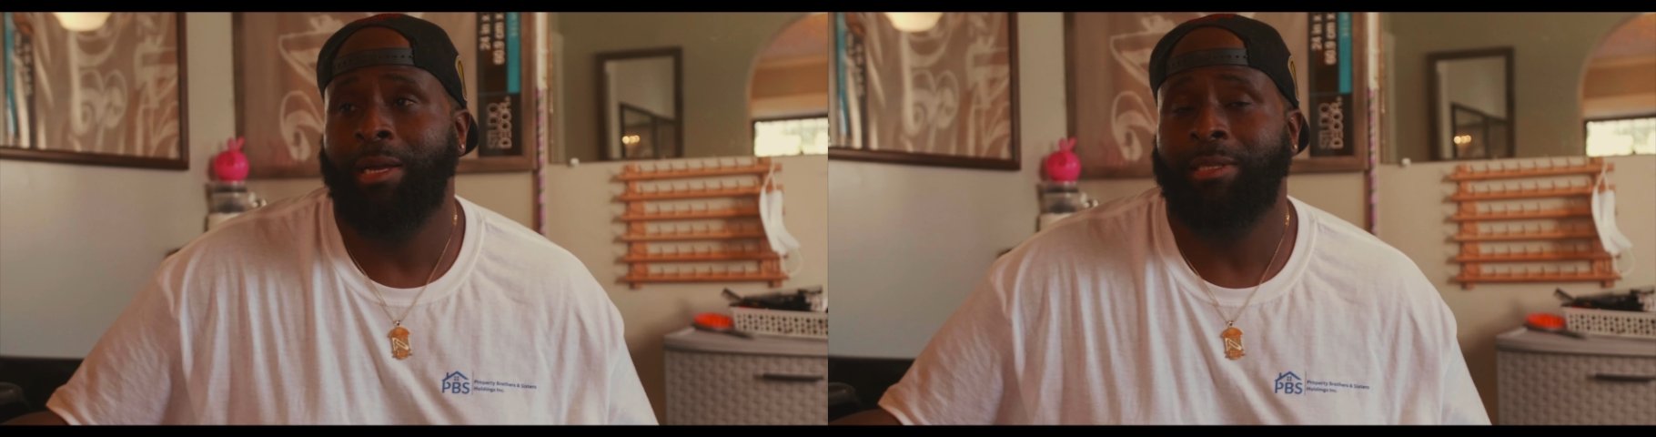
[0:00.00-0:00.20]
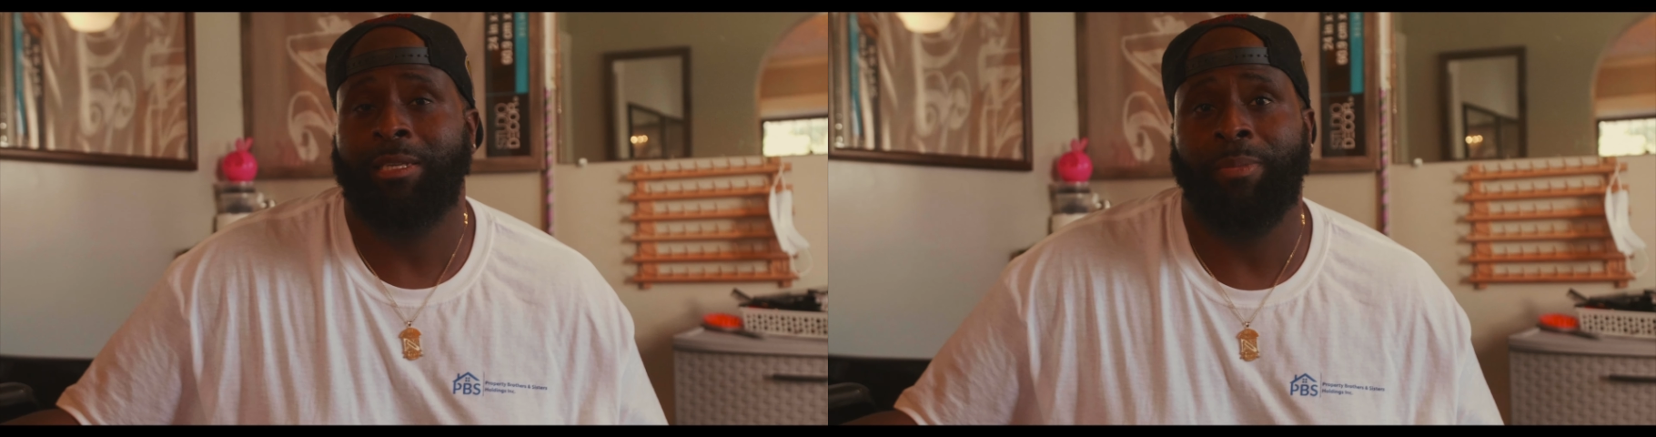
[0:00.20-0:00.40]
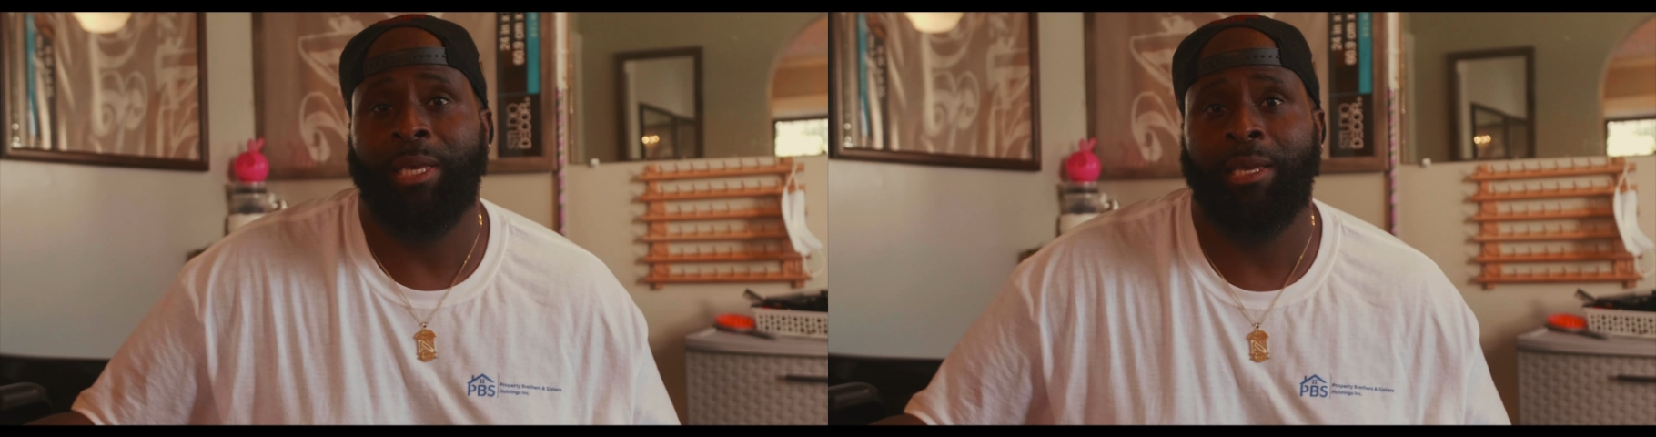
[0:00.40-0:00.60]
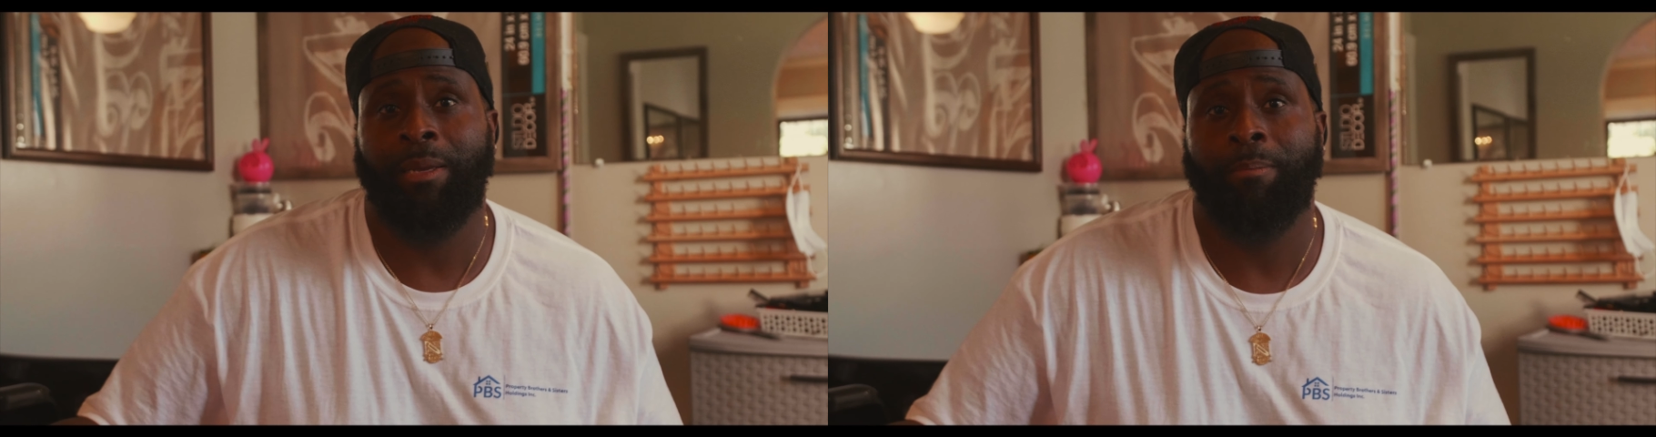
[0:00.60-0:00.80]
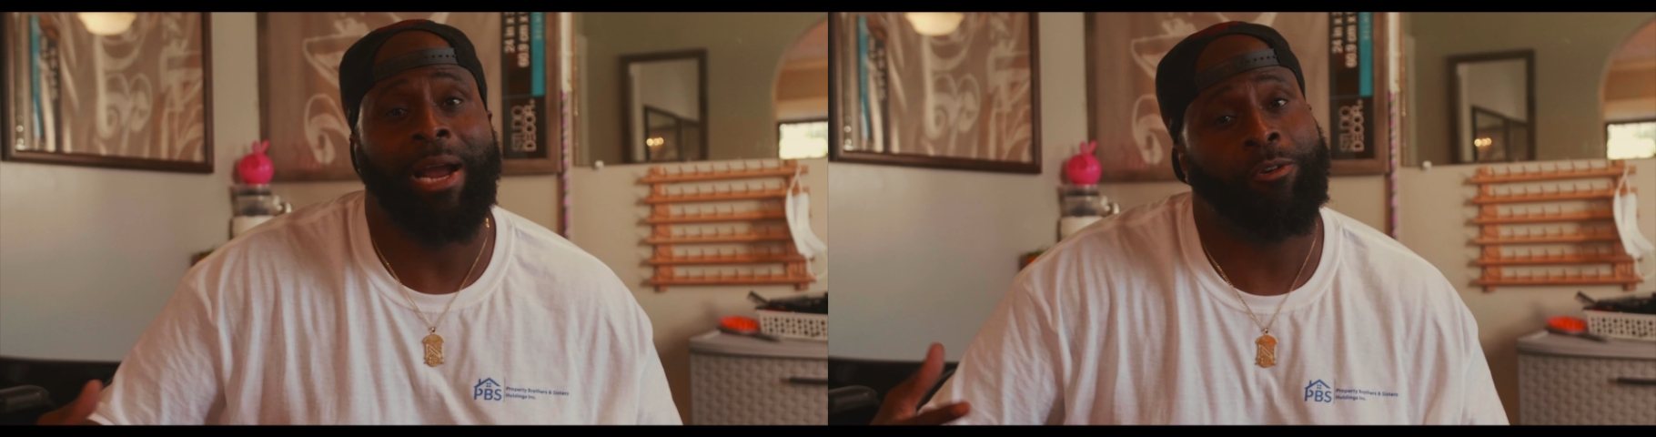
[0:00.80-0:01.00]
to be
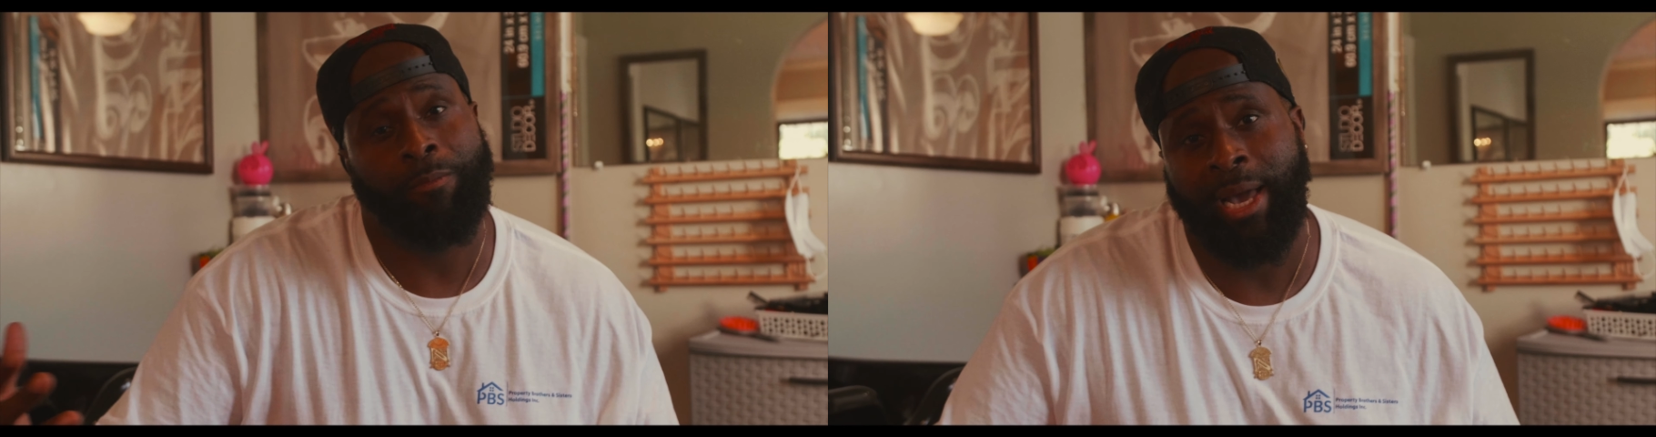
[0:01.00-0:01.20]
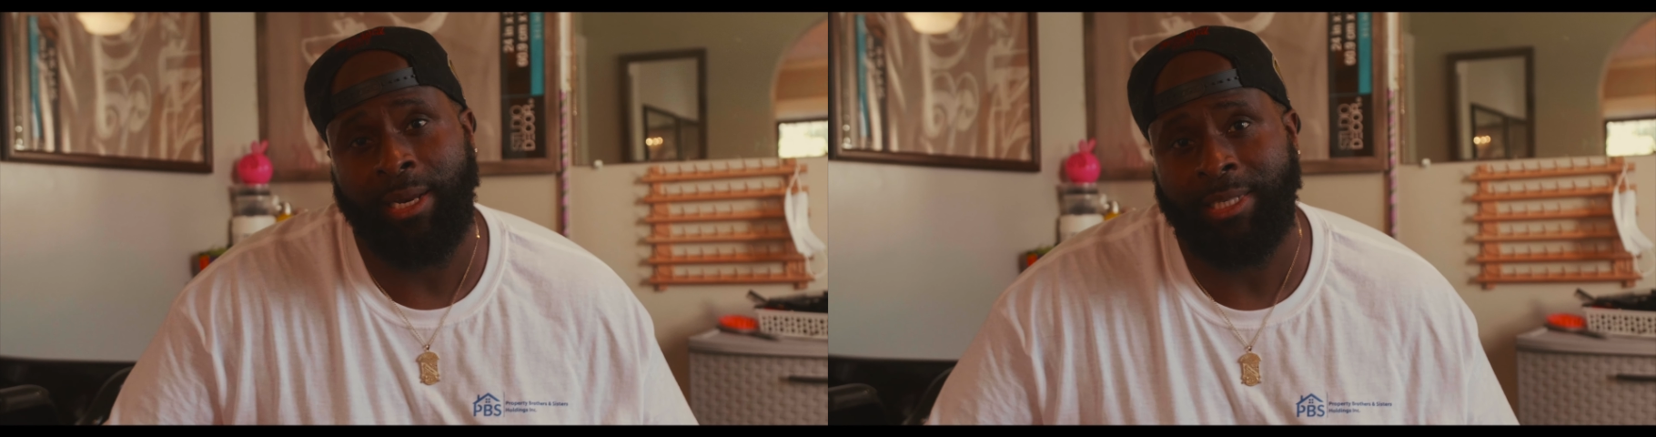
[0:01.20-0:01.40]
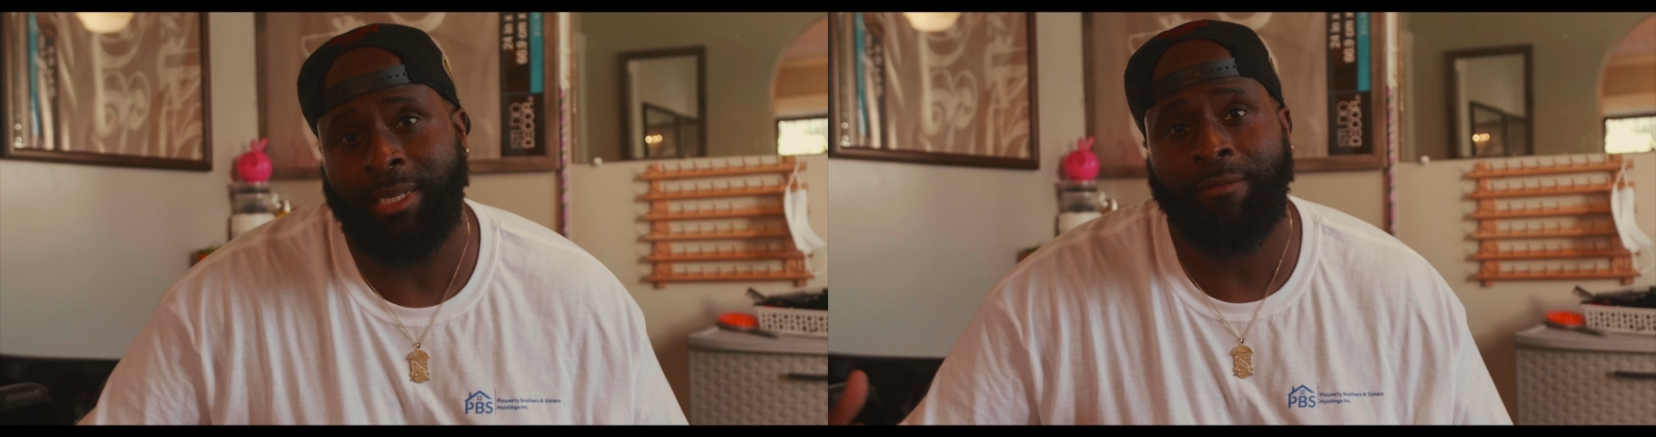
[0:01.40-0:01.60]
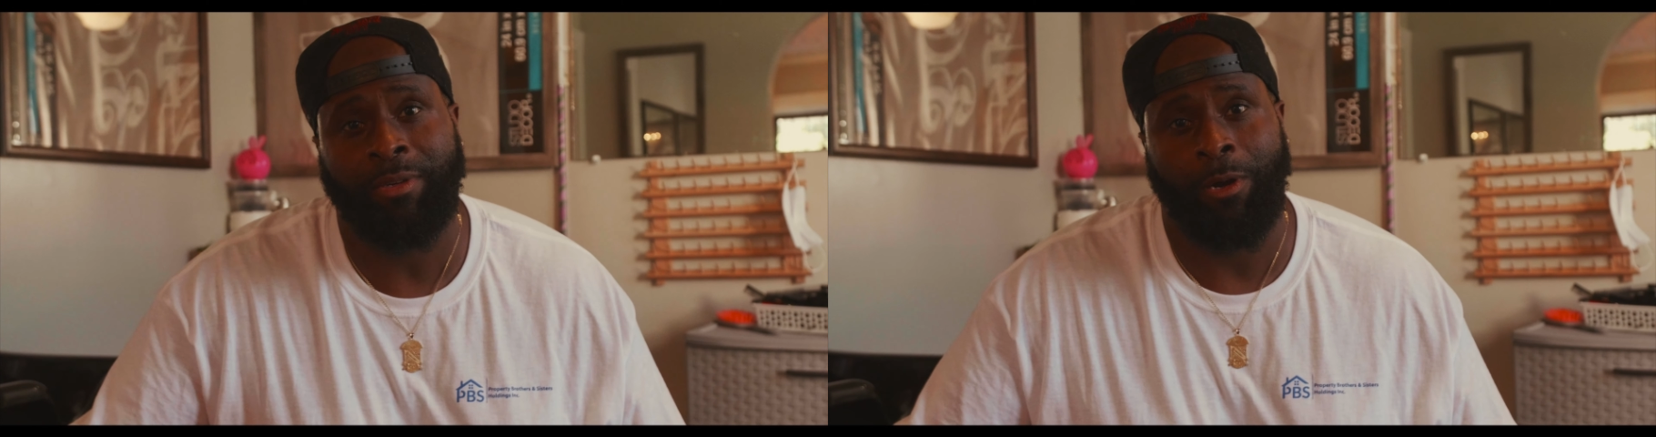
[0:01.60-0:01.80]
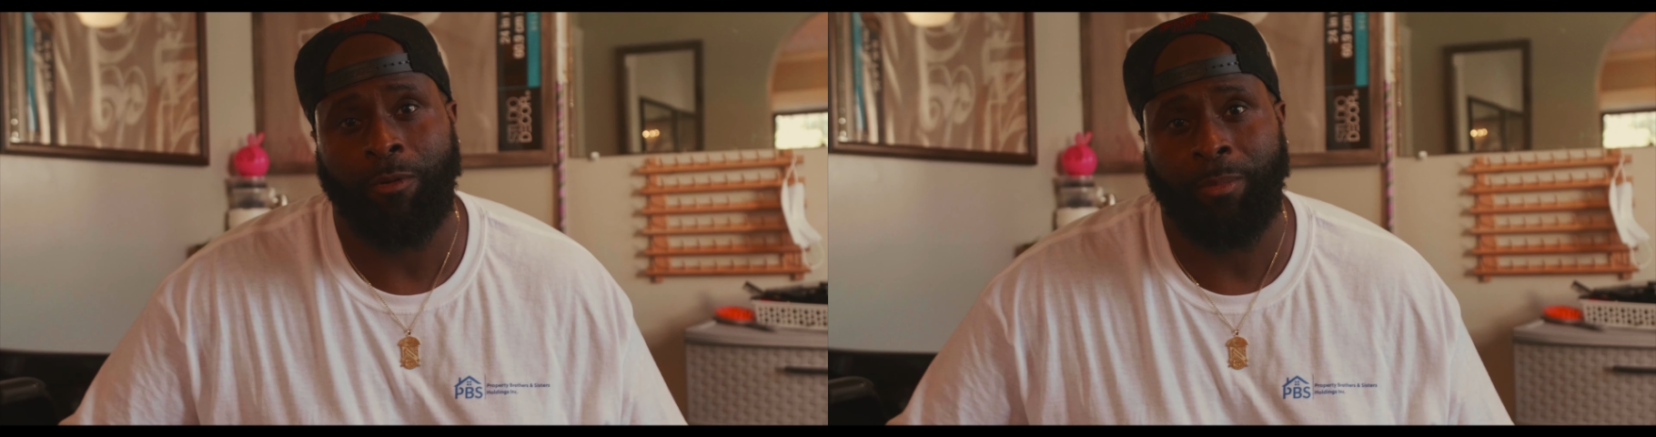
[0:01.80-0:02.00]
micromanaging,
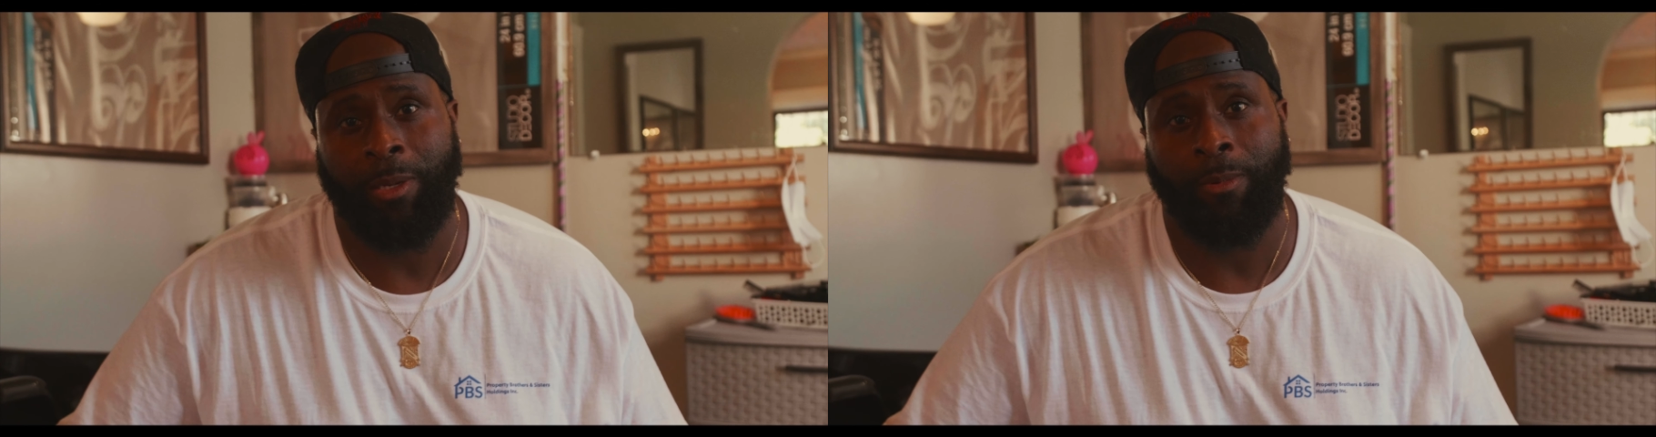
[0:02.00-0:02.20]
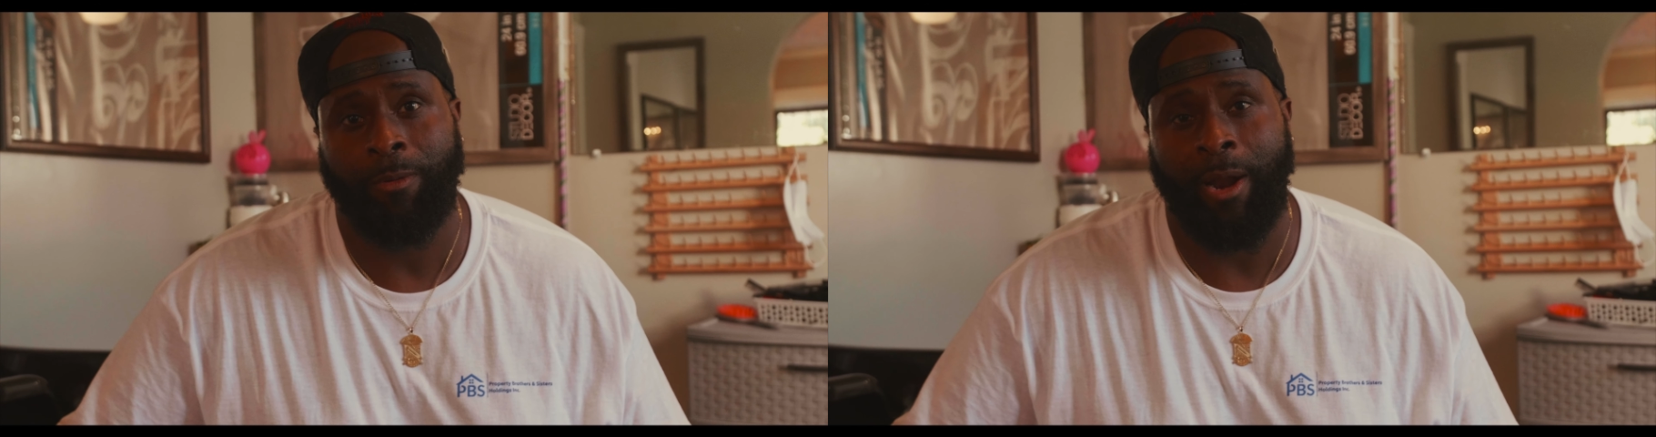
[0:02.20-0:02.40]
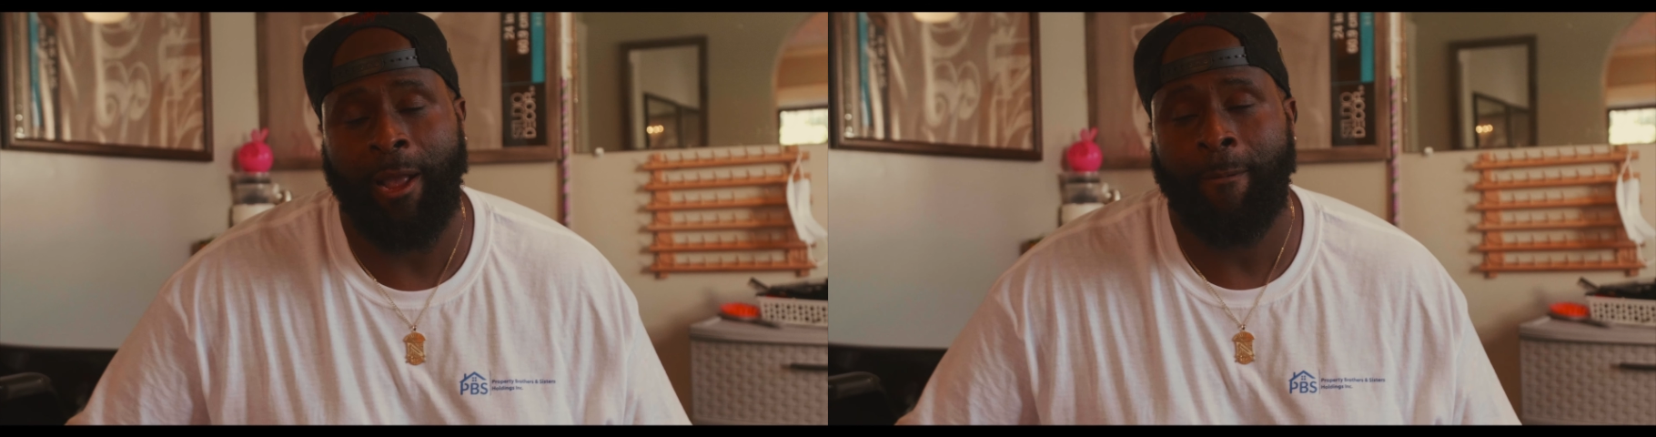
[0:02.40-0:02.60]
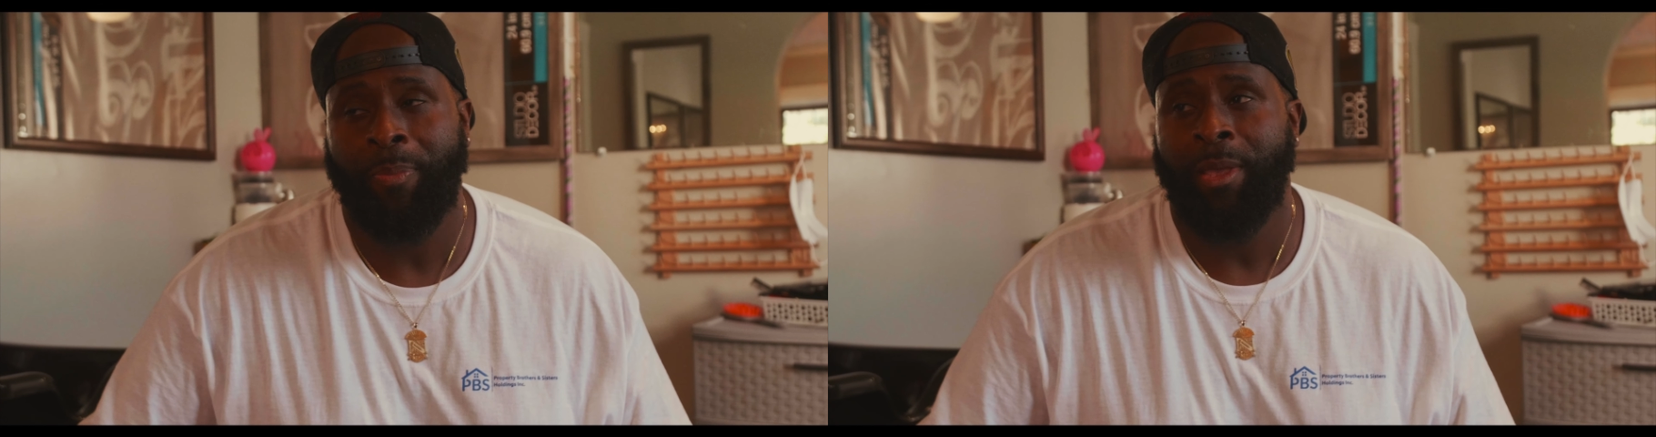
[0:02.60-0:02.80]
hovering over people, right?